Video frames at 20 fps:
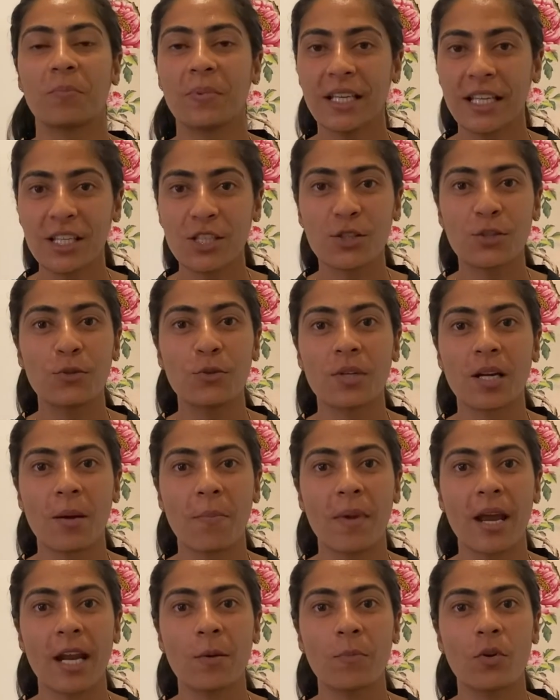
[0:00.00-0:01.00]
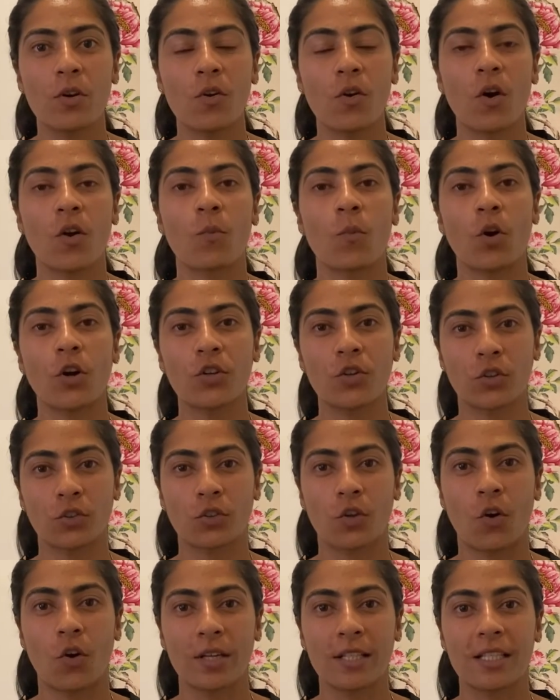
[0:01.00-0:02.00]
Please do comment below on what your
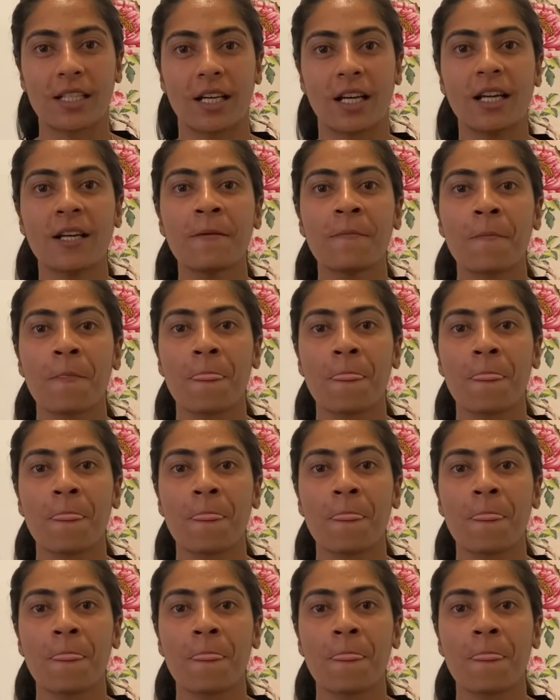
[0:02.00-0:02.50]
thoughts are.